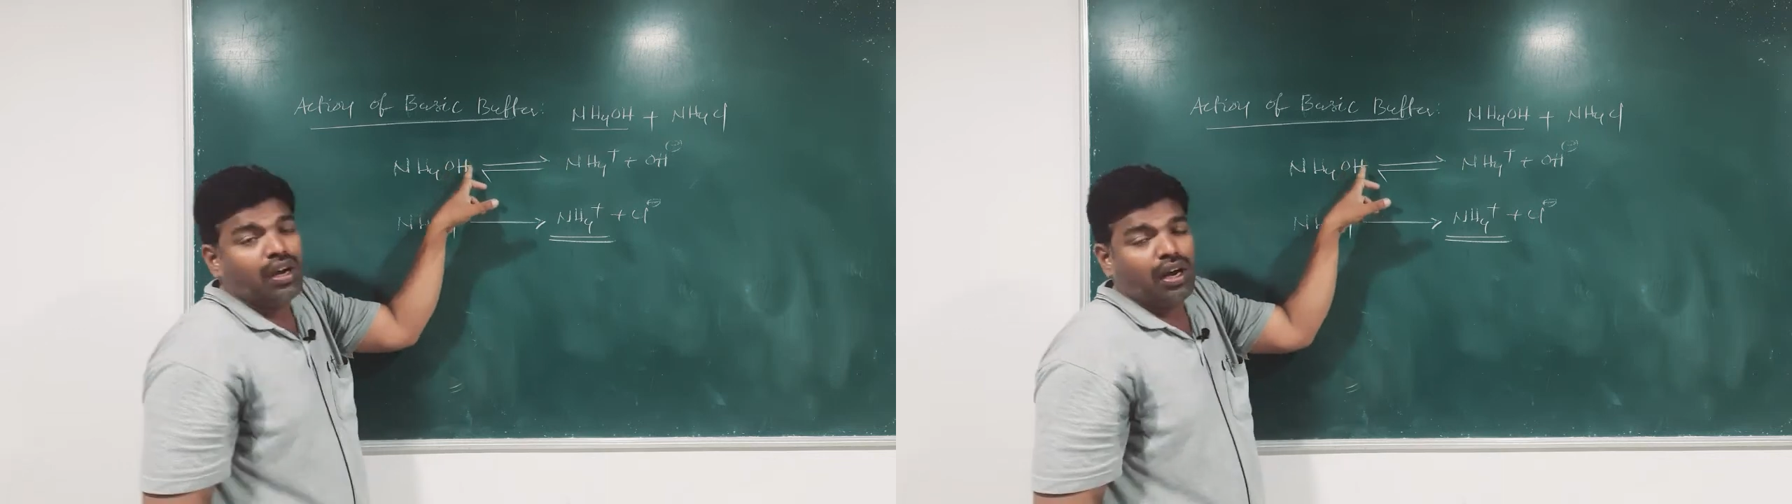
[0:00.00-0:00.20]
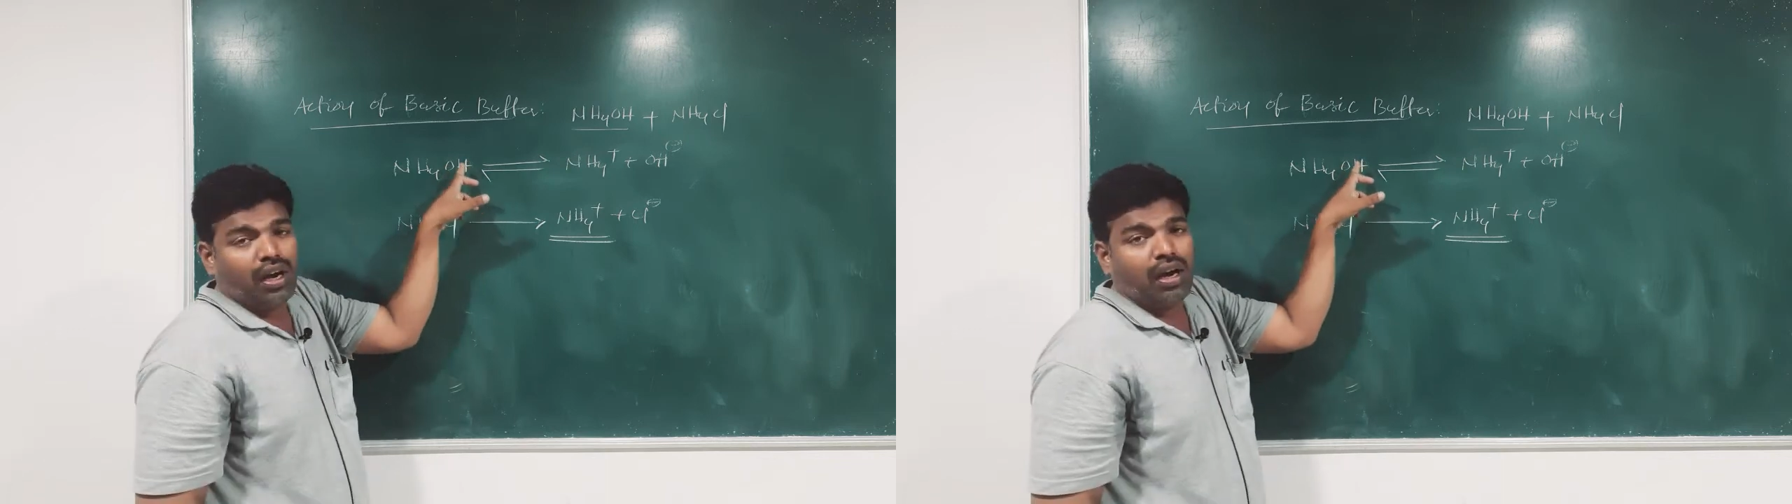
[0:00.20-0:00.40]

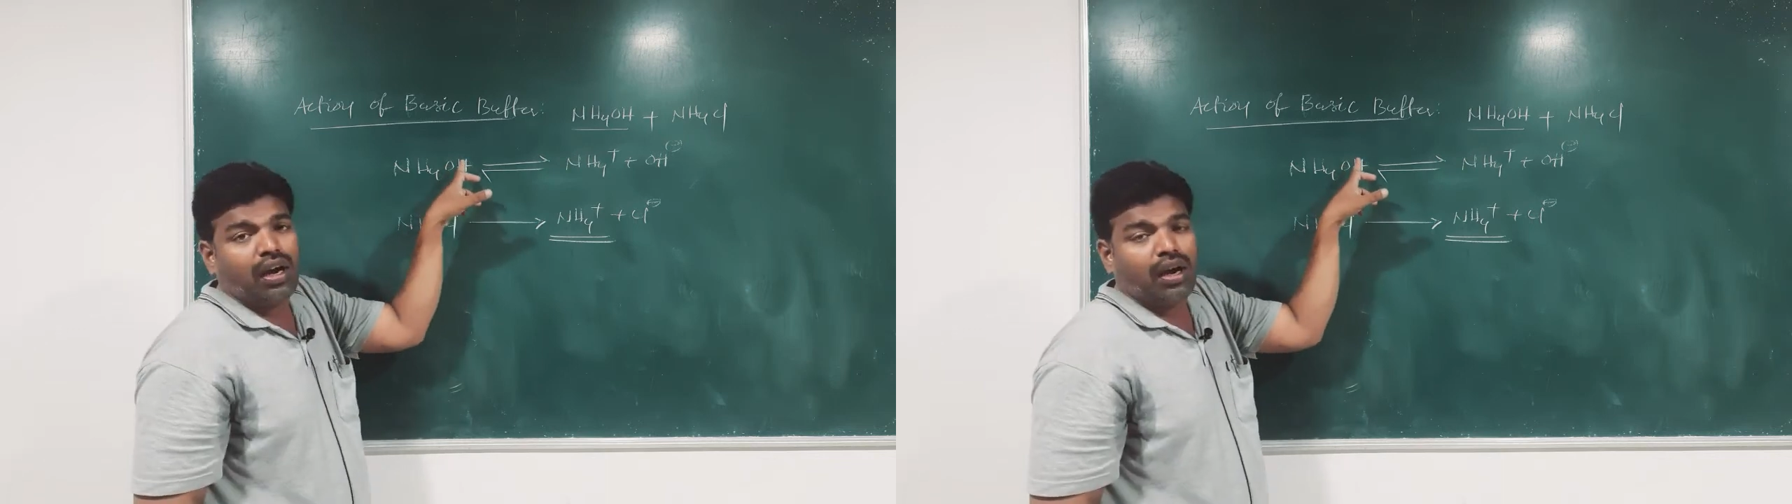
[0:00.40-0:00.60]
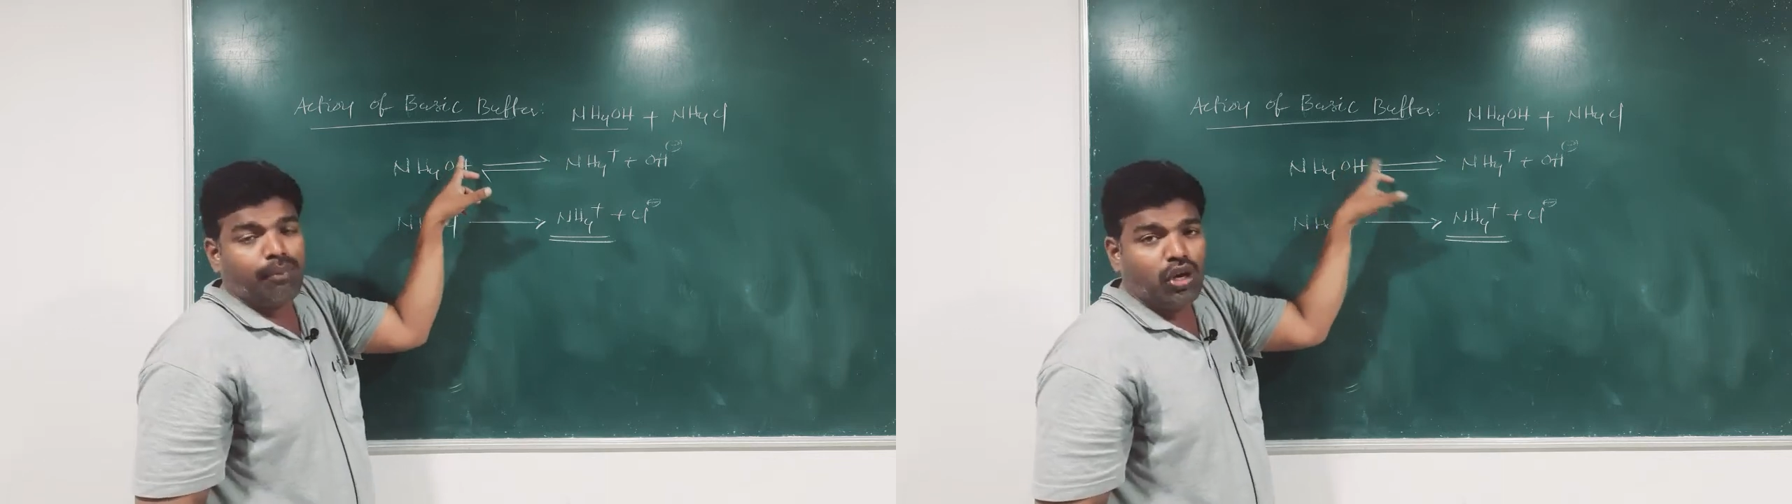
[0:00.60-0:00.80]

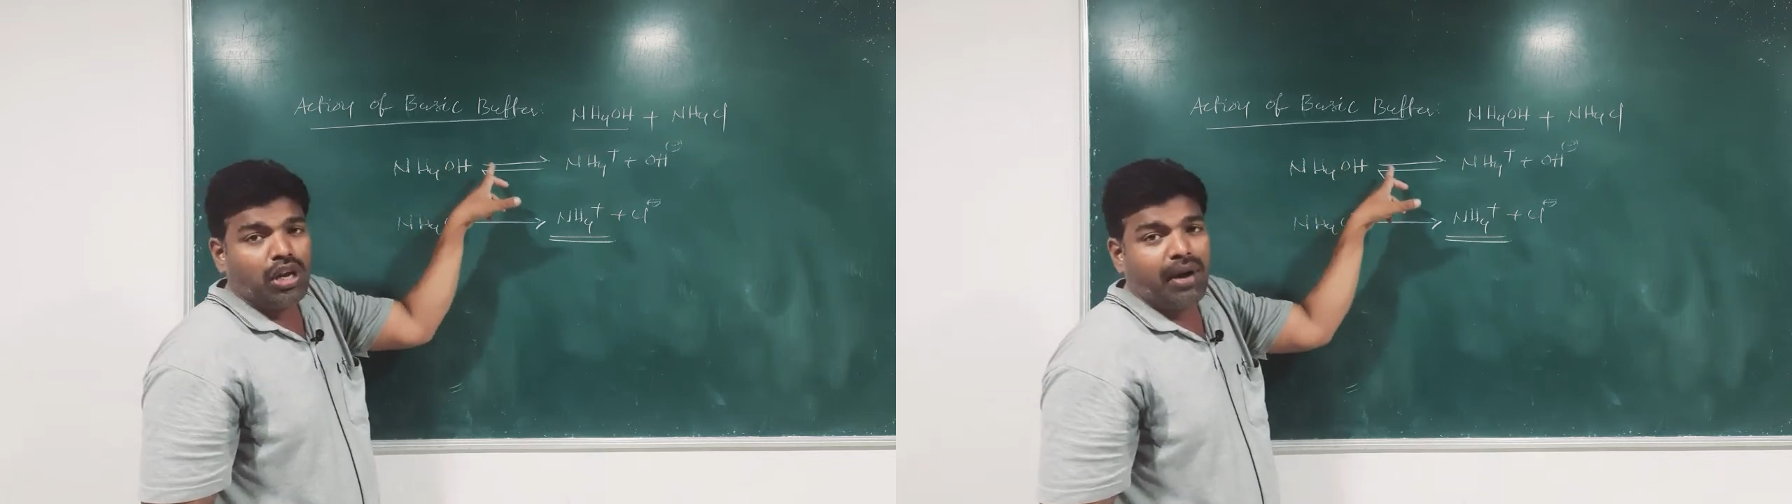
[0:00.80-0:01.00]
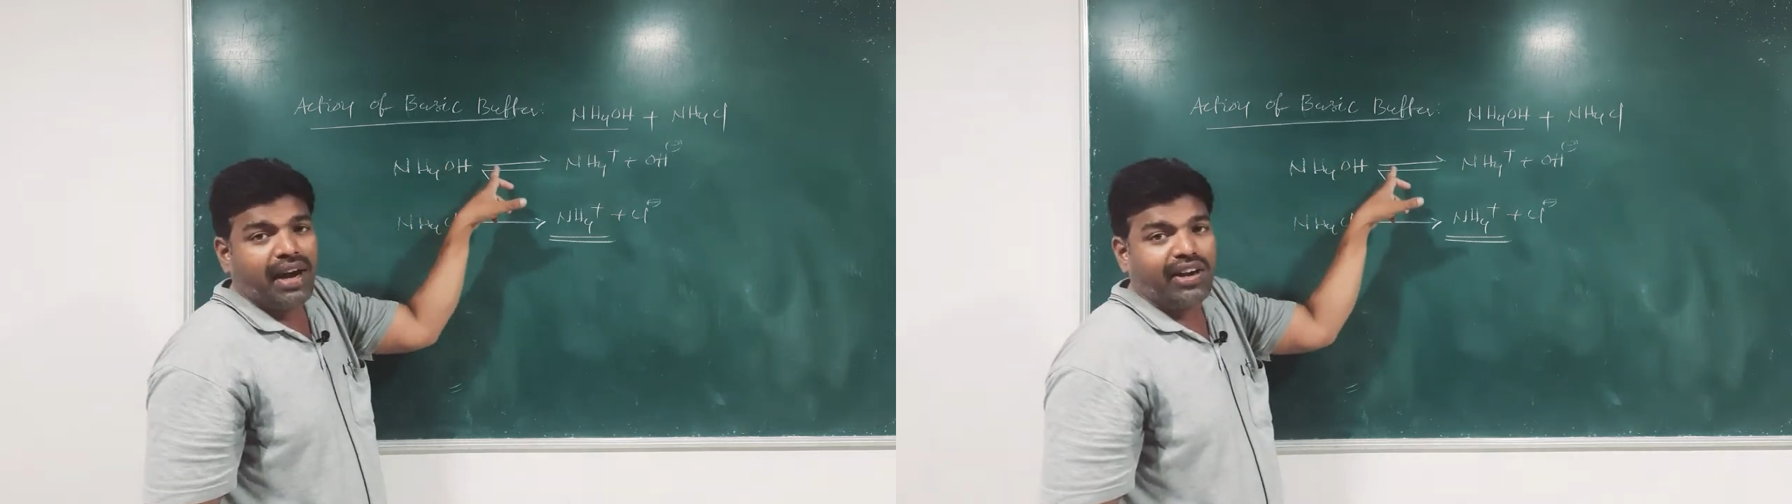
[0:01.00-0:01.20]

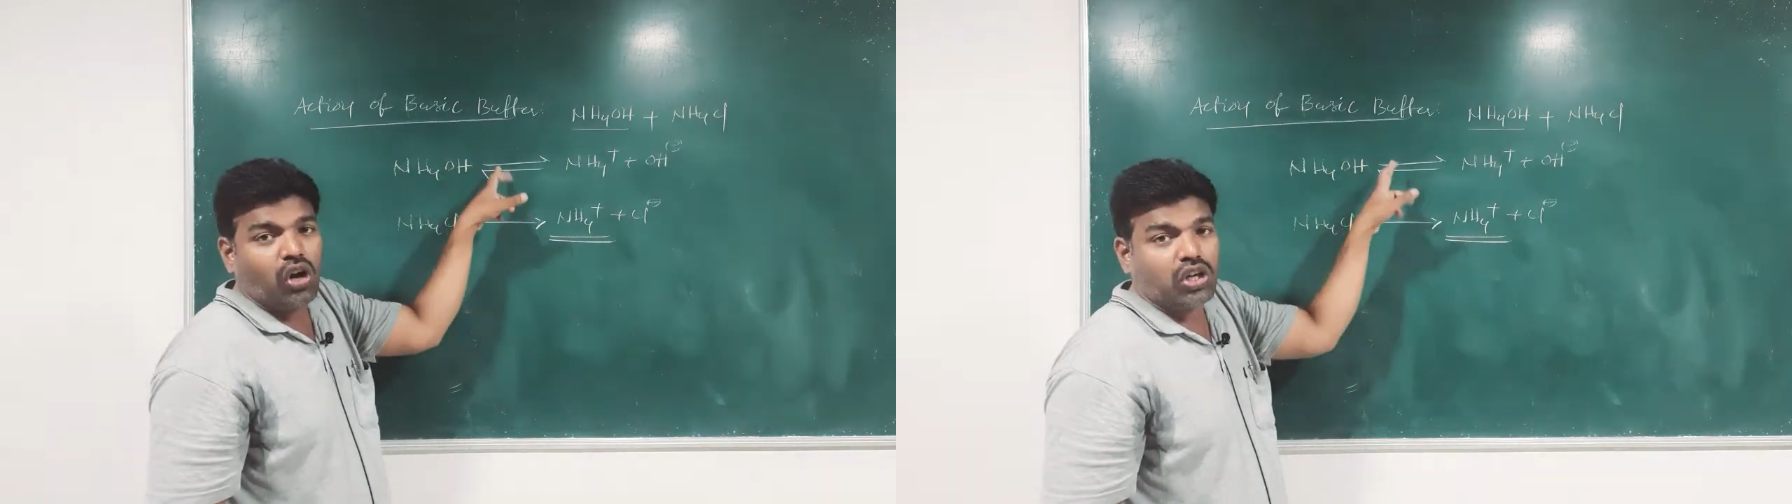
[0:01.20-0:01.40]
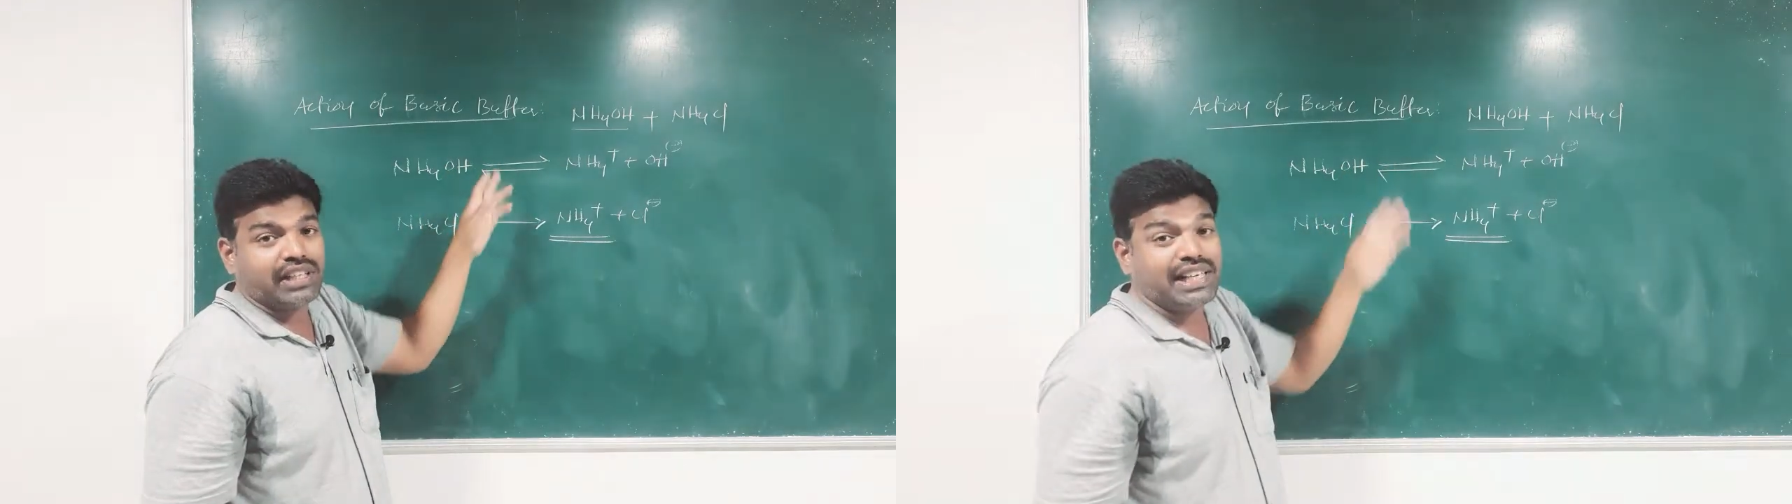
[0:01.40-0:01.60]
ammonium
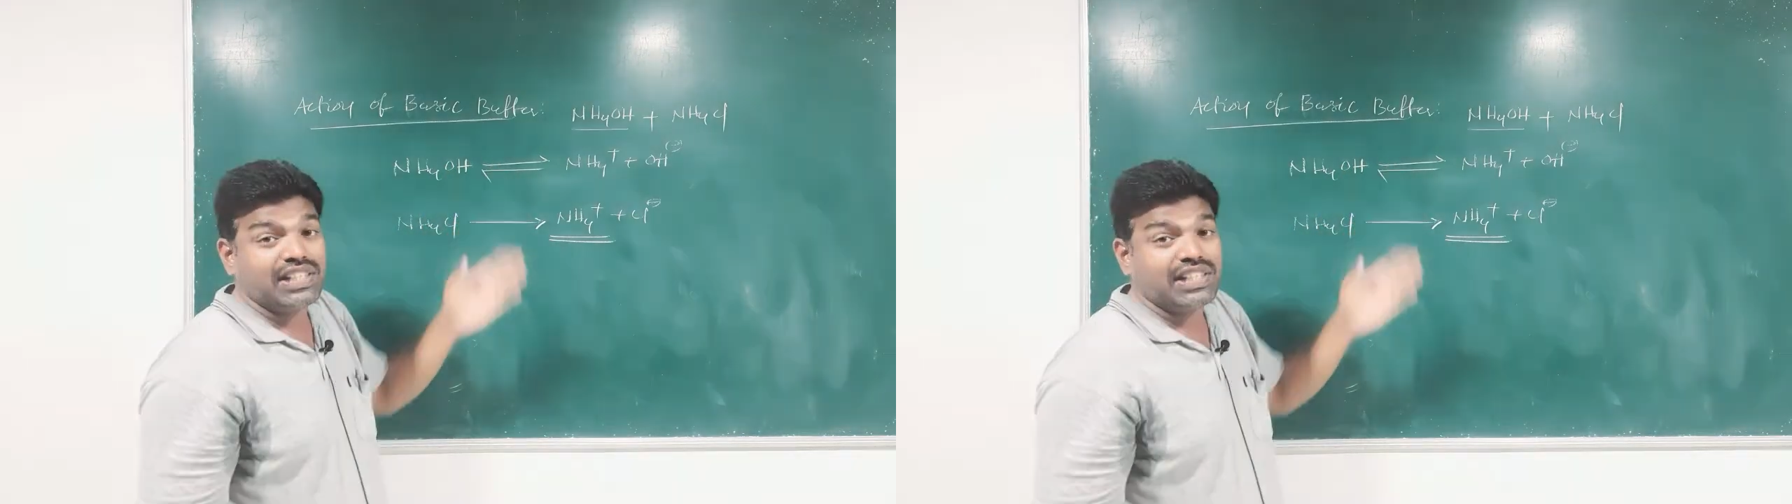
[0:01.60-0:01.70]
hydroxide